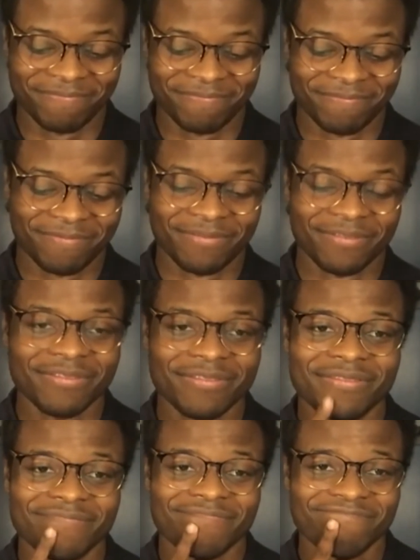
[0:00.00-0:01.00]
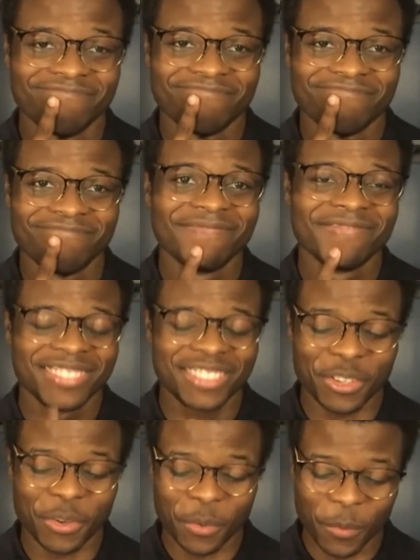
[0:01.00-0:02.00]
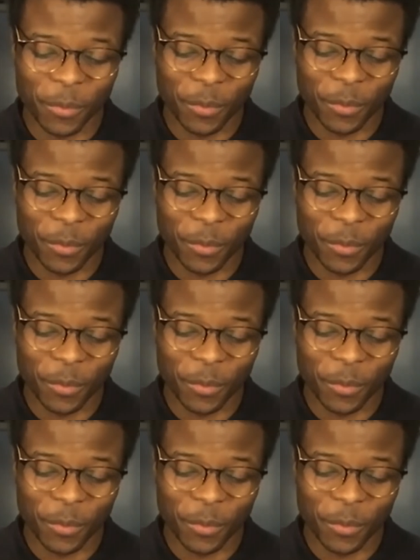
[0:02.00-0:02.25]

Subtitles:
it was great. It was just great.